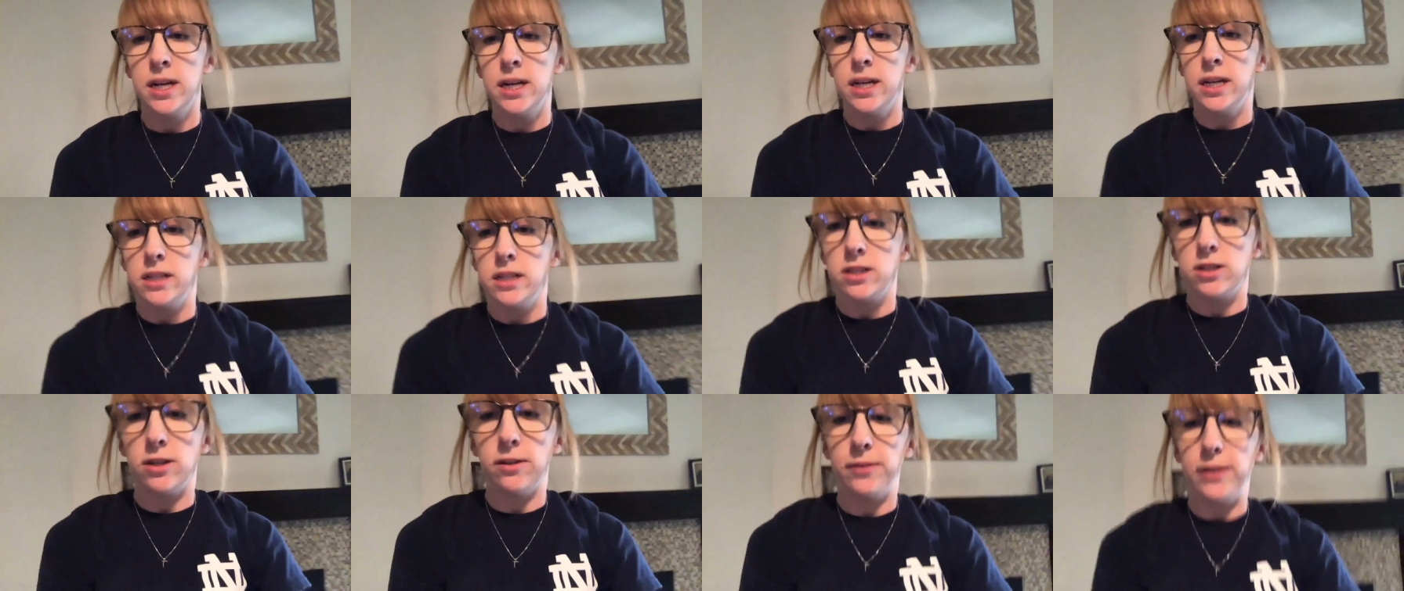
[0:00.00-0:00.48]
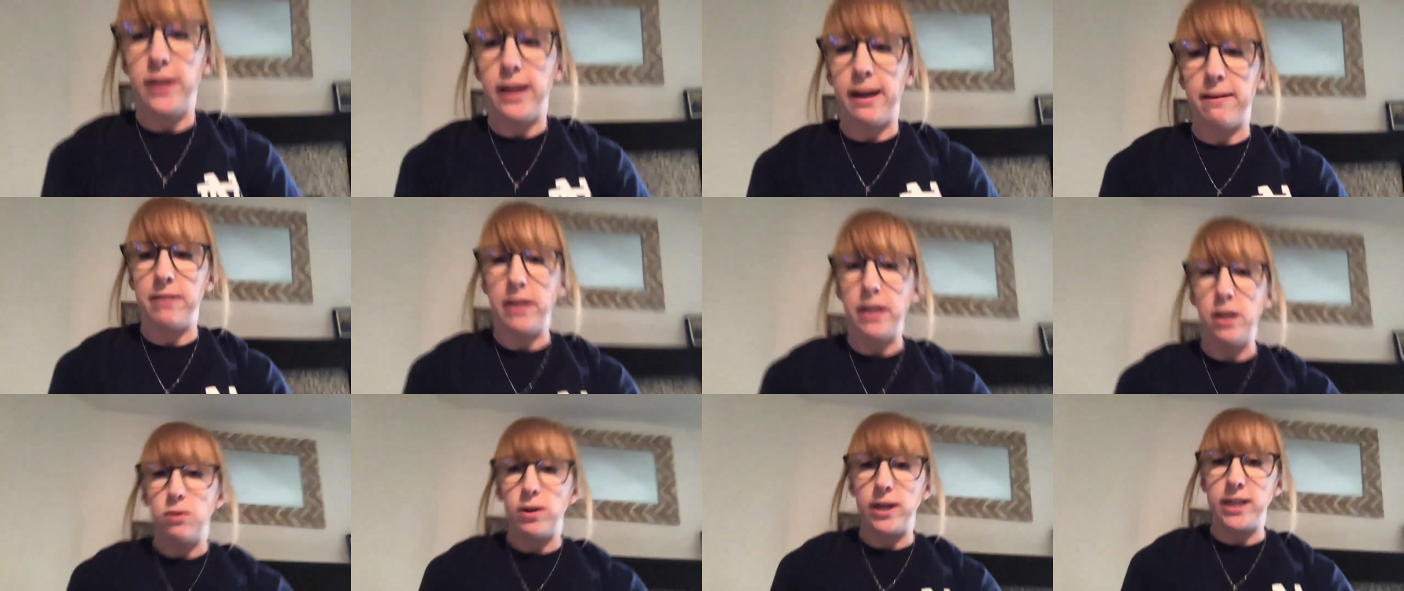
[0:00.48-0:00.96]
So if you have
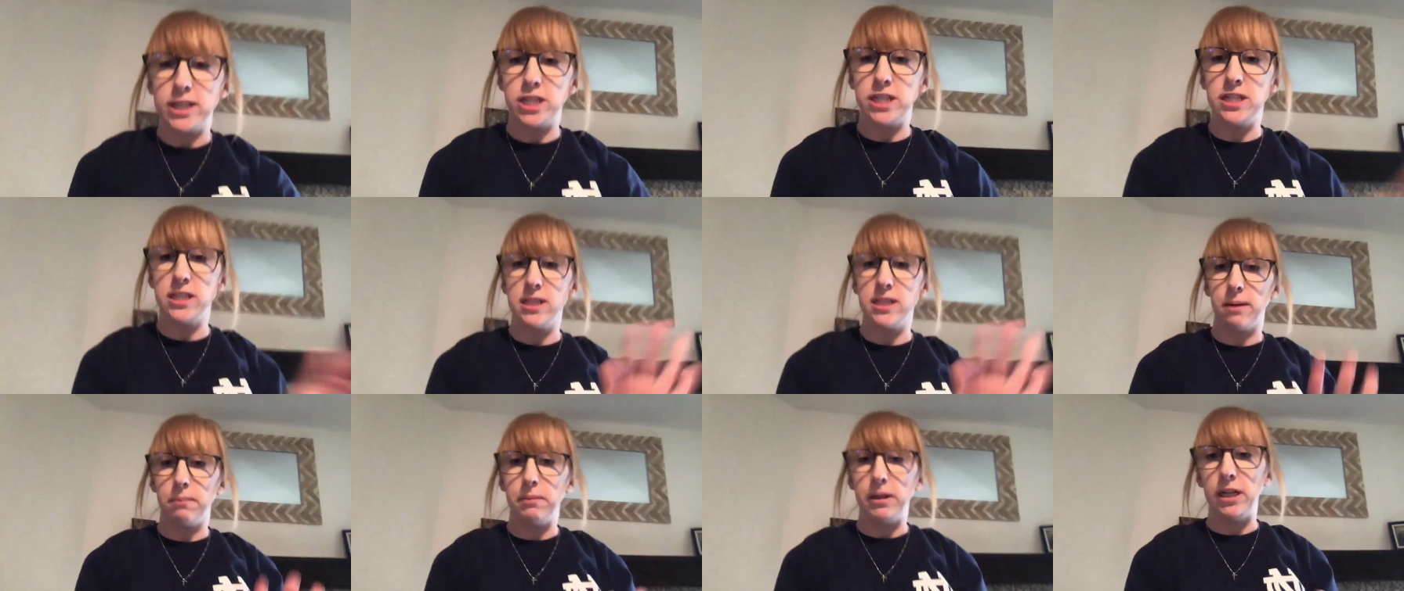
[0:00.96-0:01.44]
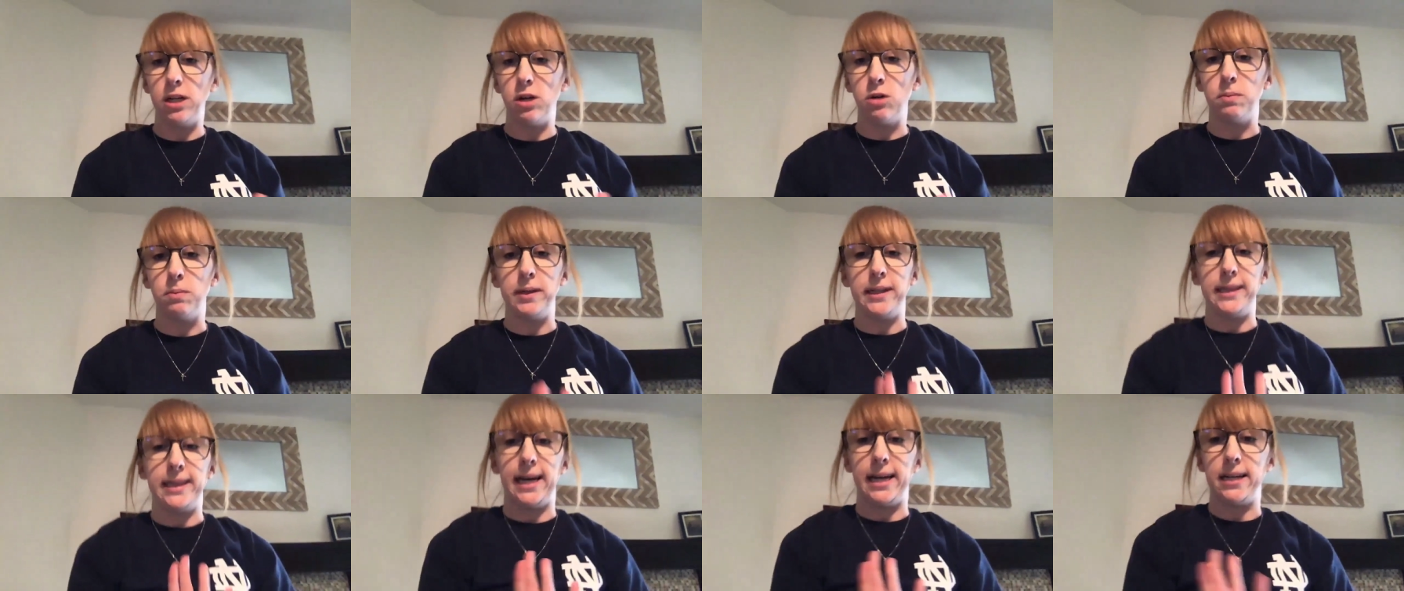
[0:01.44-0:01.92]
any questions, let me know,
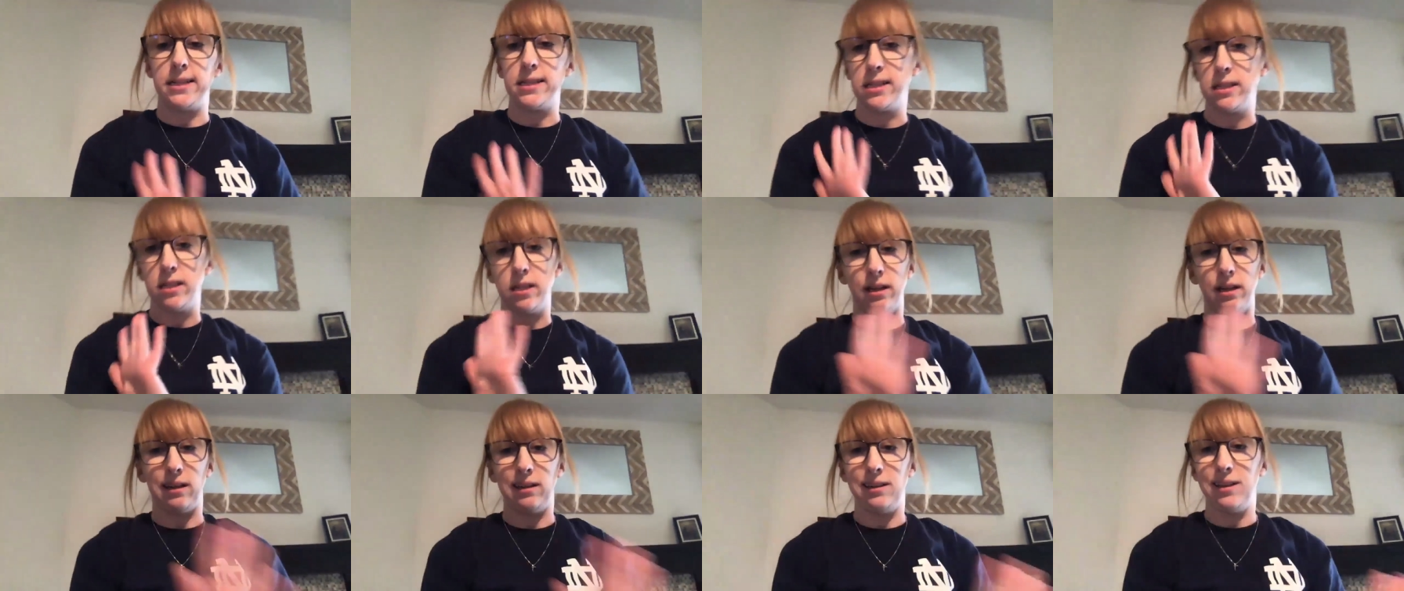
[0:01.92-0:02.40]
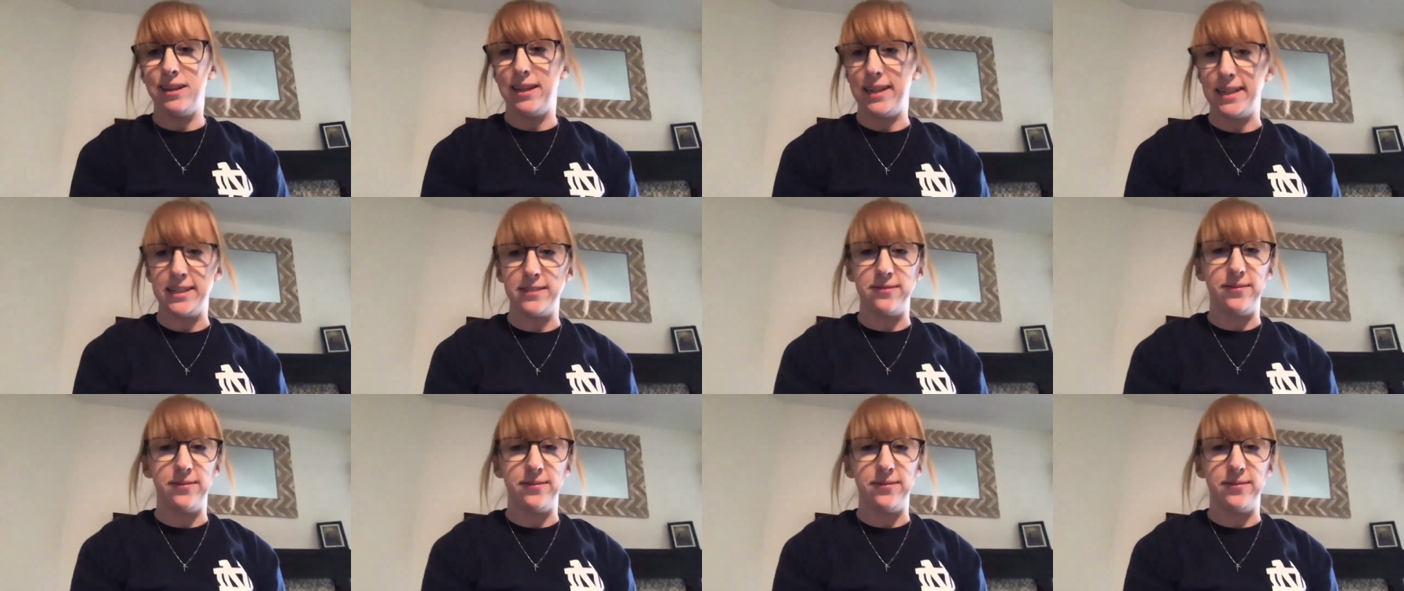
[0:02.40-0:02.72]
but it's